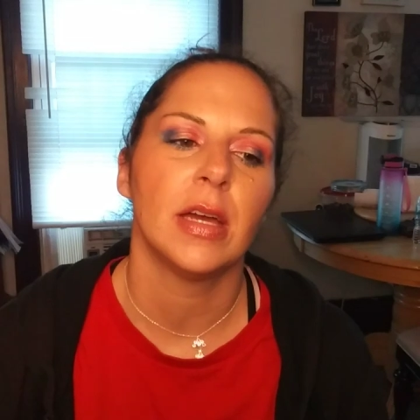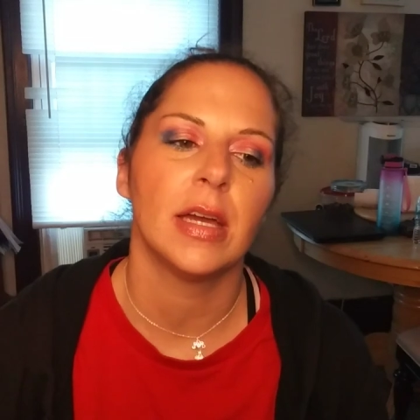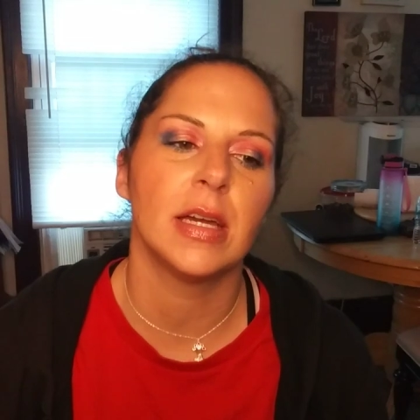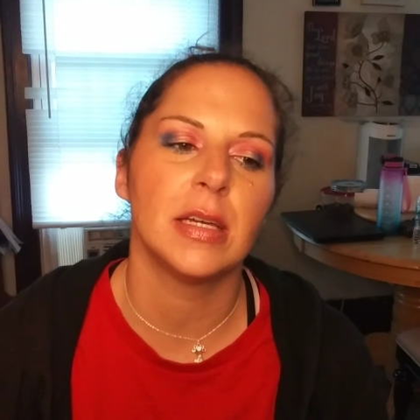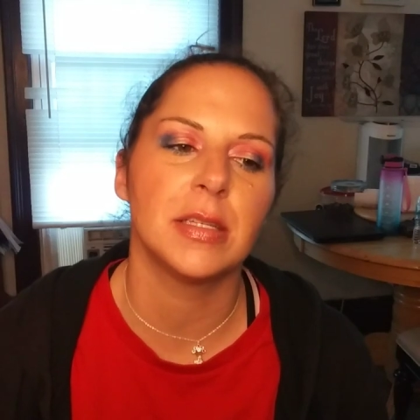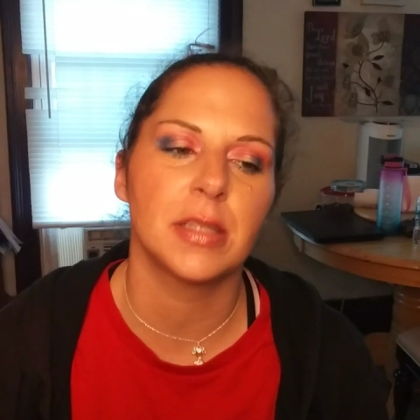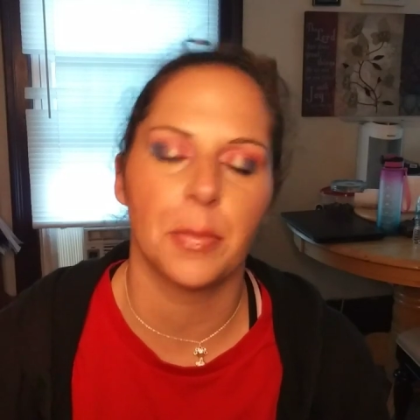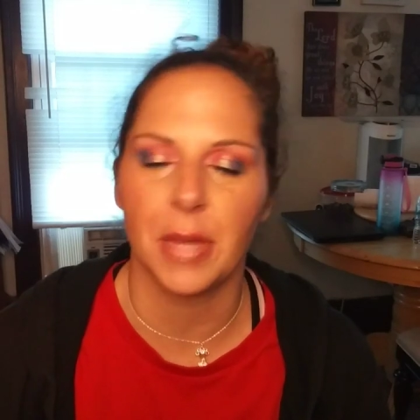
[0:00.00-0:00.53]

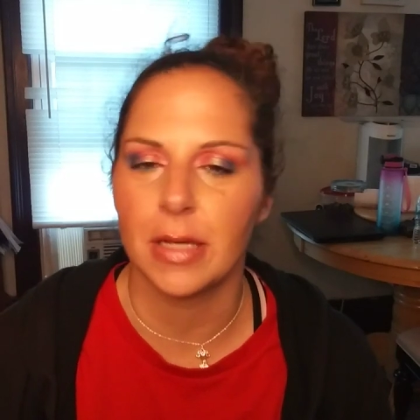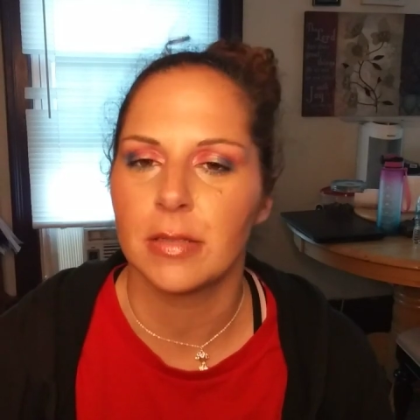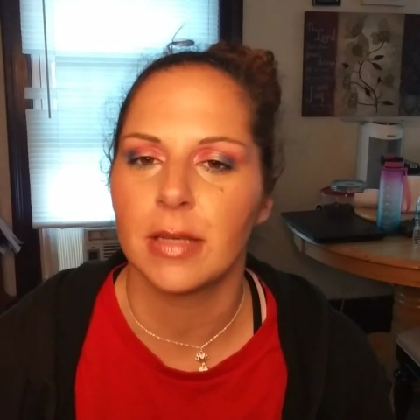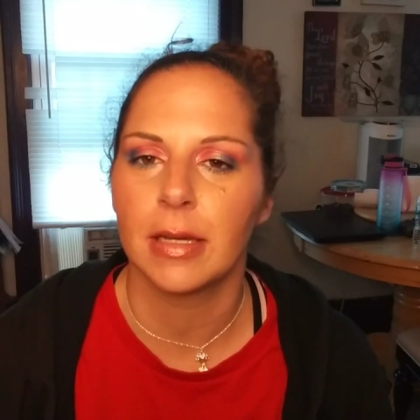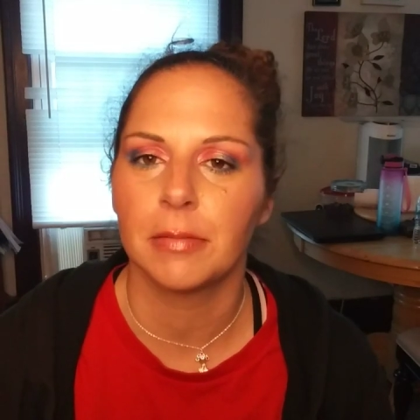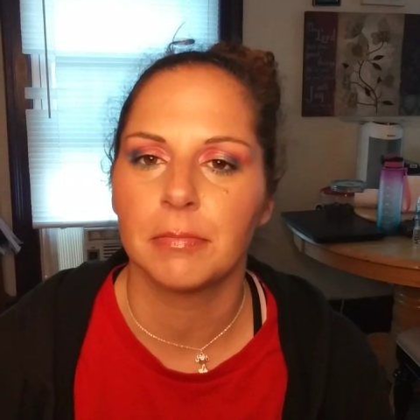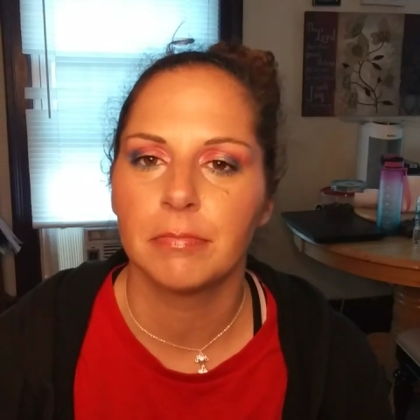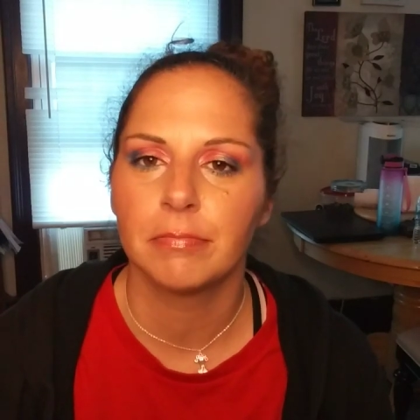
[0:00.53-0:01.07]
is amazing
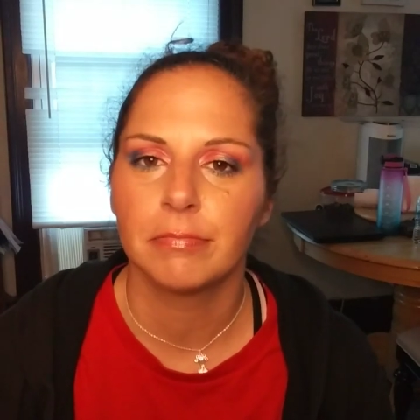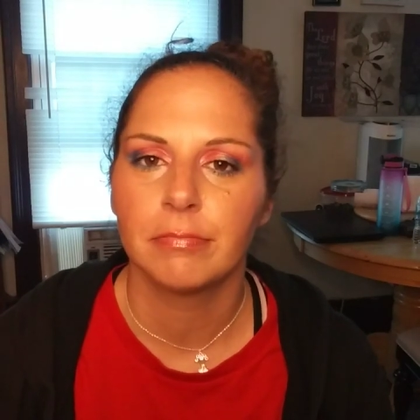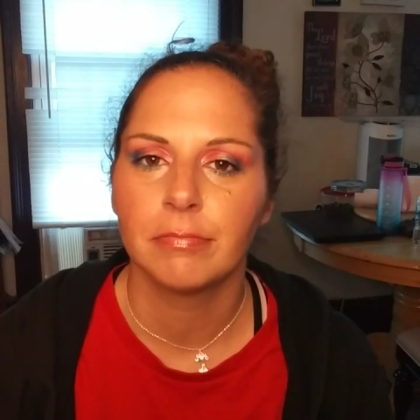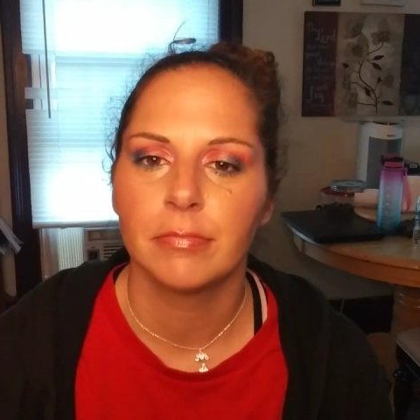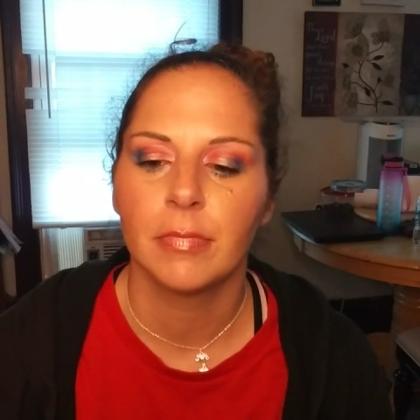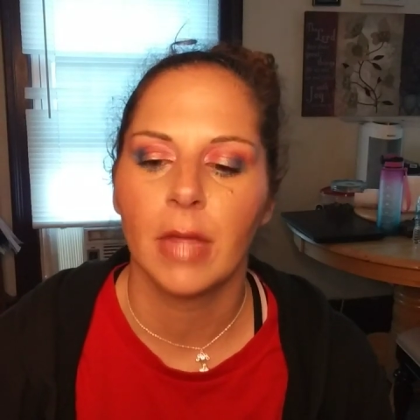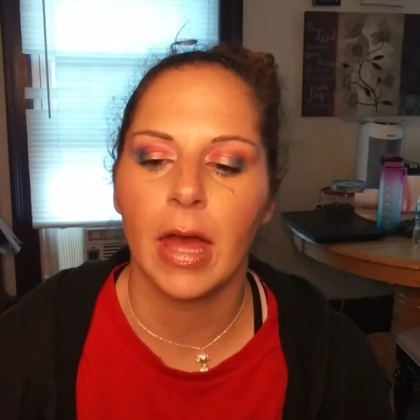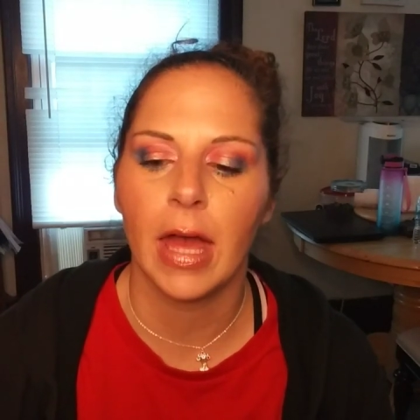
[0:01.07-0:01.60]

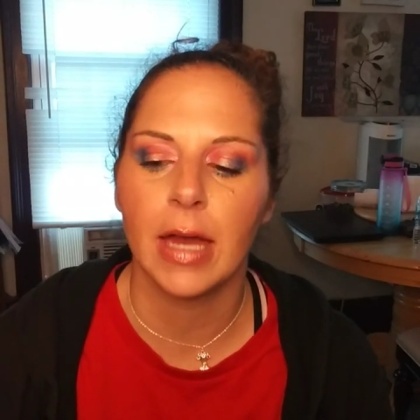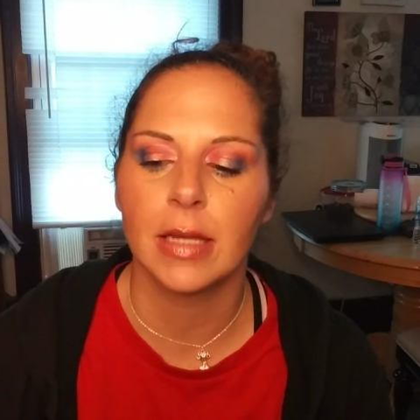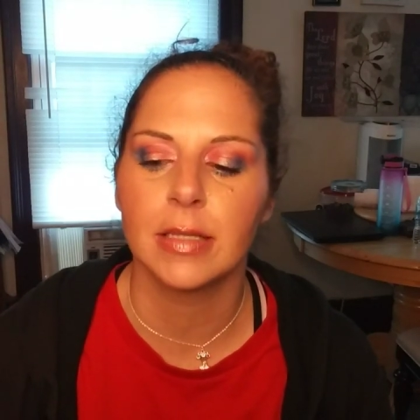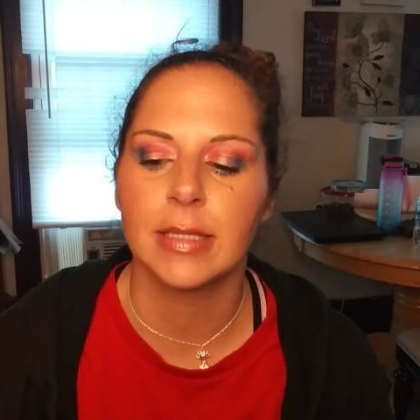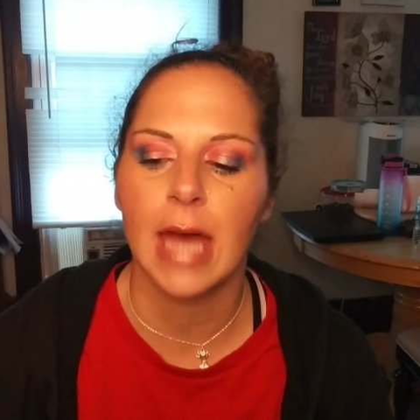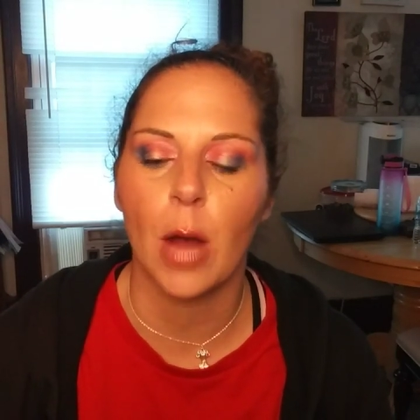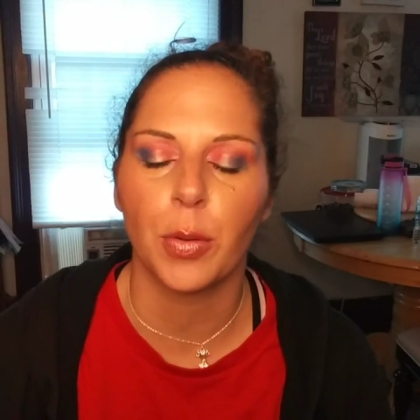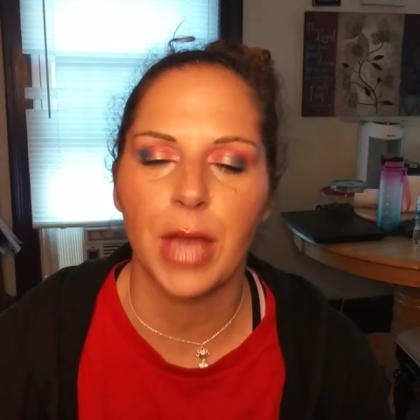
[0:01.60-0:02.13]
and how